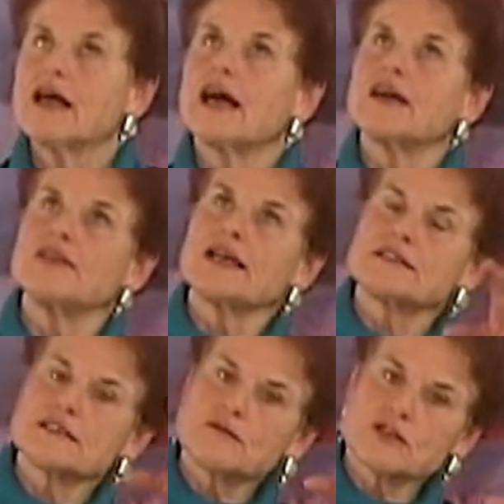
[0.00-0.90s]
I have had
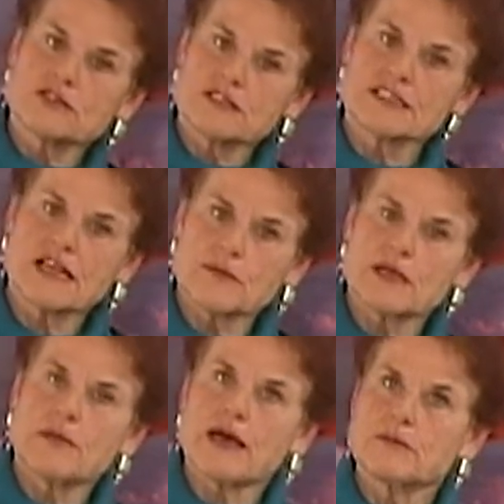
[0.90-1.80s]
some nurses tell me
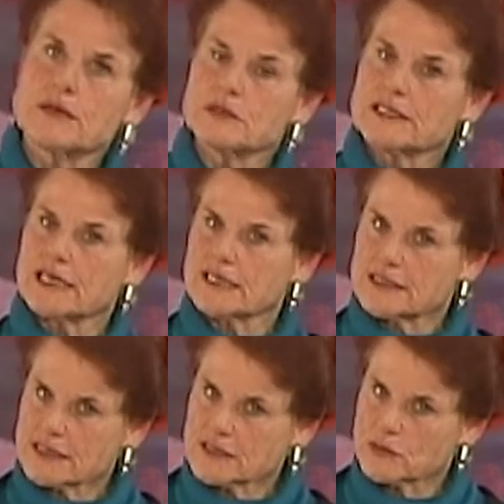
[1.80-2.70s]
about people taking
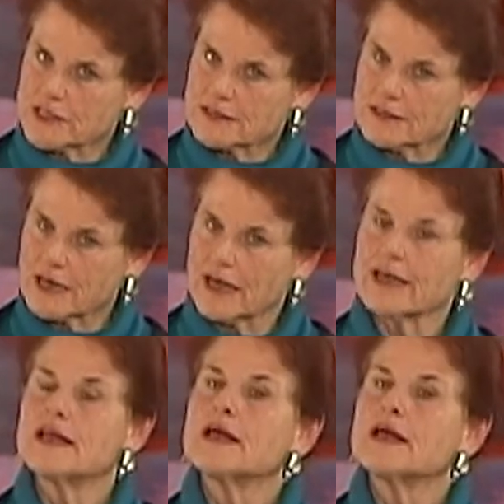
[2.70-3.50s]
six weeks to die,